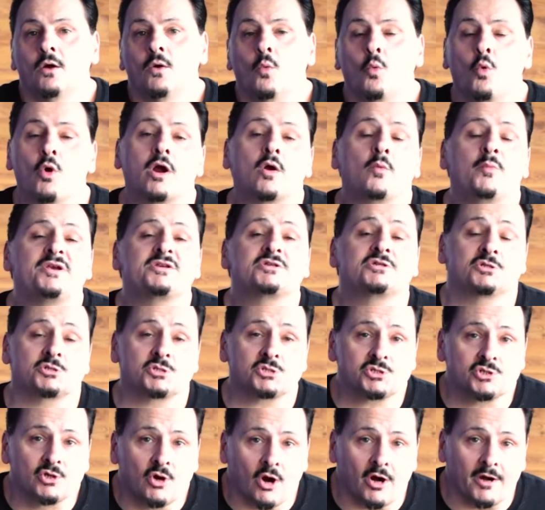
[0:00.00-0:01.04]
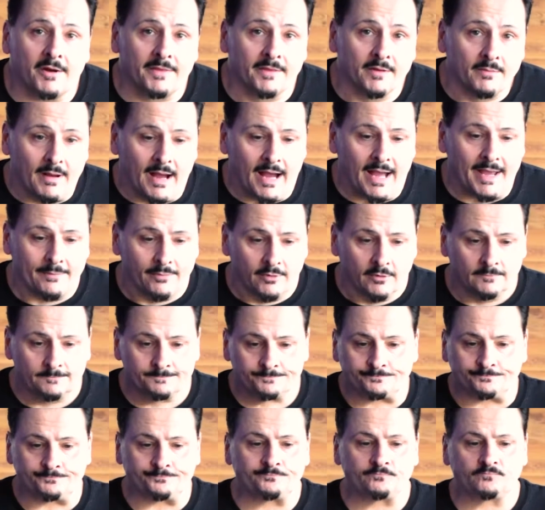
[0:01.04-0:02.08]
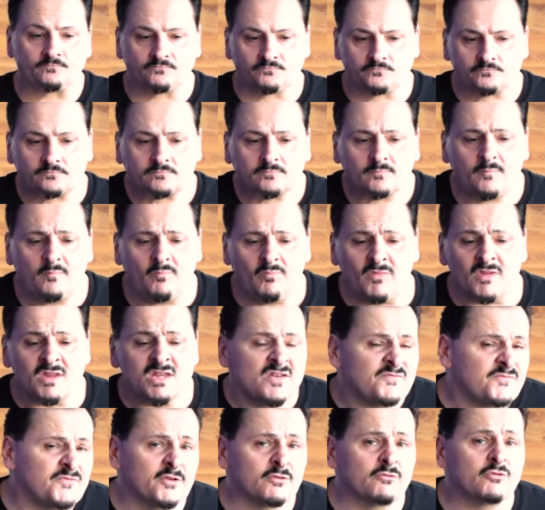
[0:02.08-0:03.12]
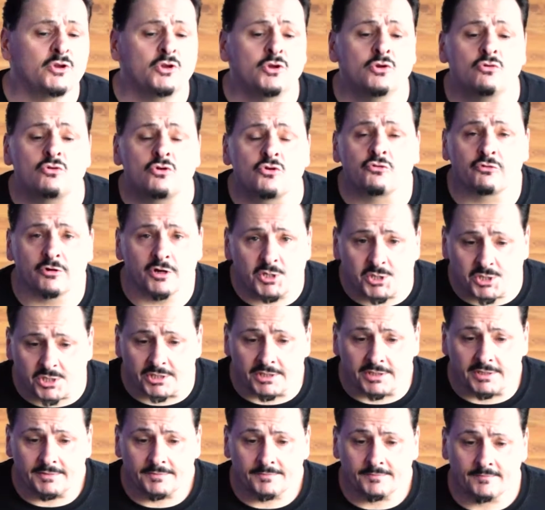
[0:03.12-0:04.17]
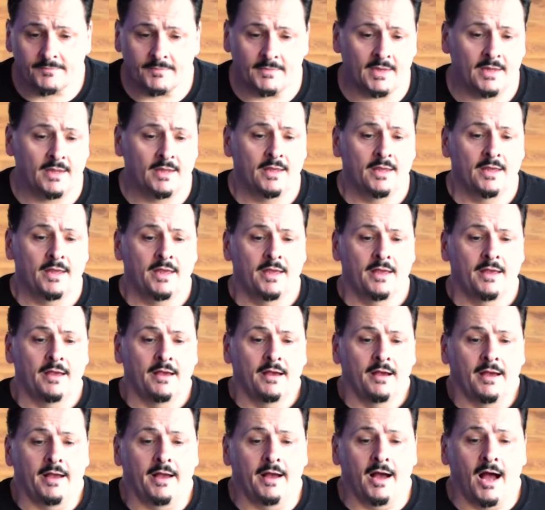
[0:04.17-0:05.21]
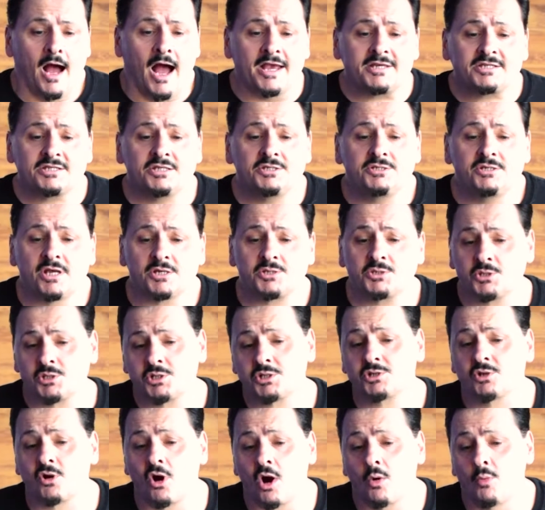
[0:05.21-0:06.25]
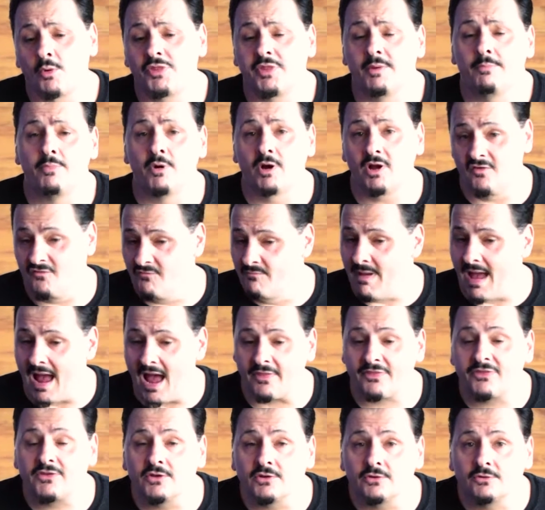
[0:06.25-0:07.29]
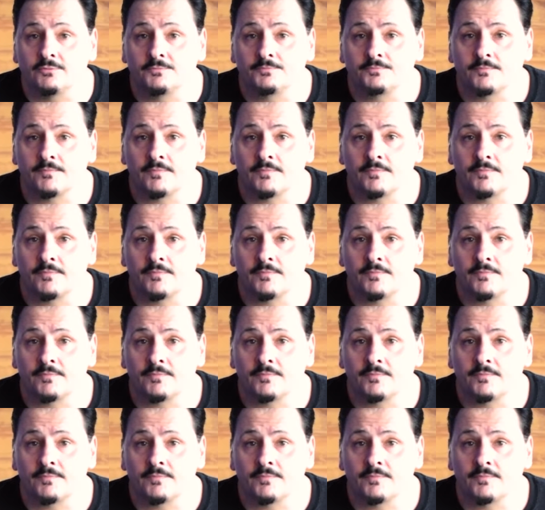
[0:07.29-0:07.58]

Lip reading: Where we should start in the Bible. If you're a new Christian, I suggest you start with the book of Matthew.